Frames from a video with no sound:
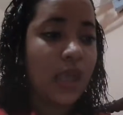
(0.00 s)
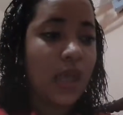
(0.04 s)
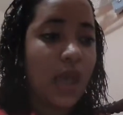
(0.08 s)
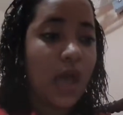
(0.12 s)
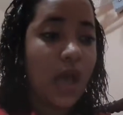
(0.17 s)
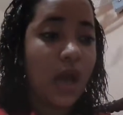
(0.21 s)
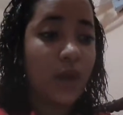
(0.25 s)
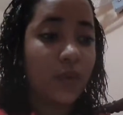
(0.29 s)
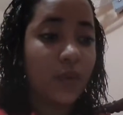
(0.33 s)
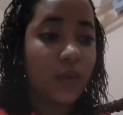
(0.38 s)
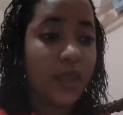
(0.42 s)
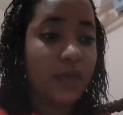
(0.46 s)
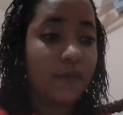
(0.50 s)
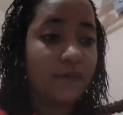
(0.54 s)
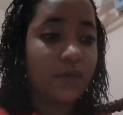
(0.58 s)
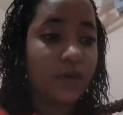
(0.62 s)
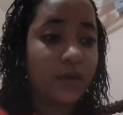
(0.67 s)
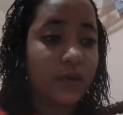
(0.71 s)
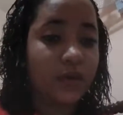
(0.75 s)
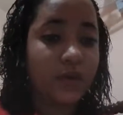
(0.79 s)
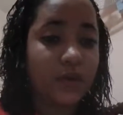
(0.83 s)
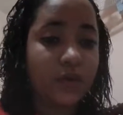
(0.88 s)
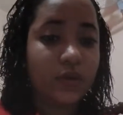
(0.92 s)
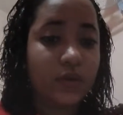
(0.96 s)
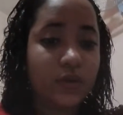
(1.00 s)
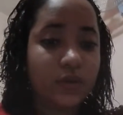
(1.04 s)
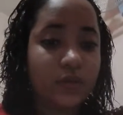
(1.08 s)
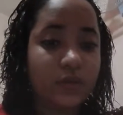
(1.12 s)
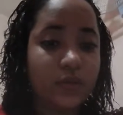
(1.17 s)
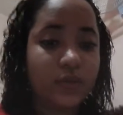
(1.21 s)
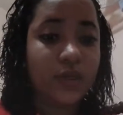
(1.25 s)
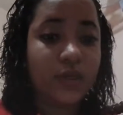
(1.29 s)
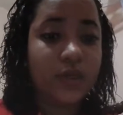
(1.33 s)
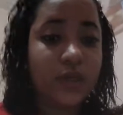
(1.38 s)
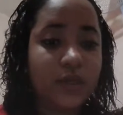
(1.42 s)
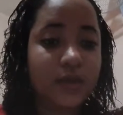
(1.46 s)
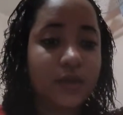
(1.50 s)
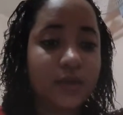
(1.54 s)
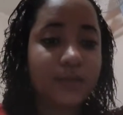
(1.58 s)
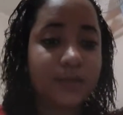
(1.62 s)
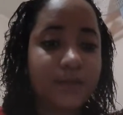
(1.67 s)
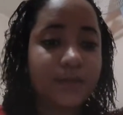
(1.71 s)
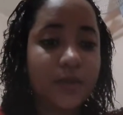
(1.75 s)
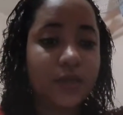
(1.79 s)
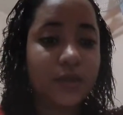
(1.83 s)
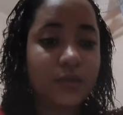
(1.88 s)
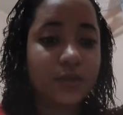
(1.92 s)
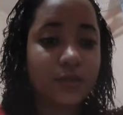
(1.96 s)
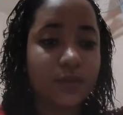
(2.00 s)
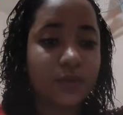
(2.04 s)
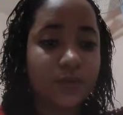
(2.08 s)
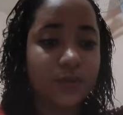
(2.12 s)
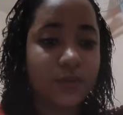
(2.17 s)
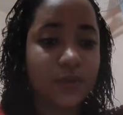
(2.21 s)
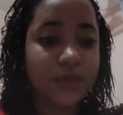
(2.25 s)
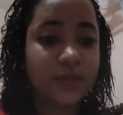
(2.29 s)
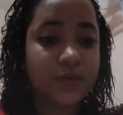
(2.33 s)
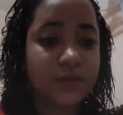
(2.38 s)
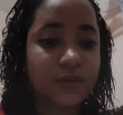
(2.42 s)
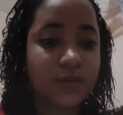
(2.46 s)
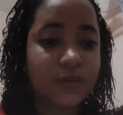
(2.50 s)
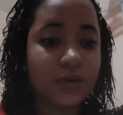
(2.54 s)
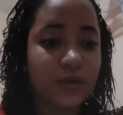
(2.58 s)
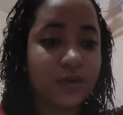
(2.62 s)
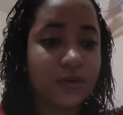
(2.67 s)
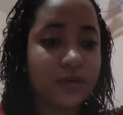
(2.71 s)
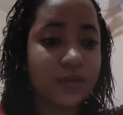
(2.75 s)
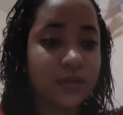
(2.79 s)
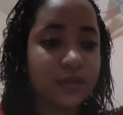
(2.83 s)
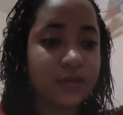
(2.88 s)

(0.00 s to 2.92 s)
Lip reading: However, Critical period research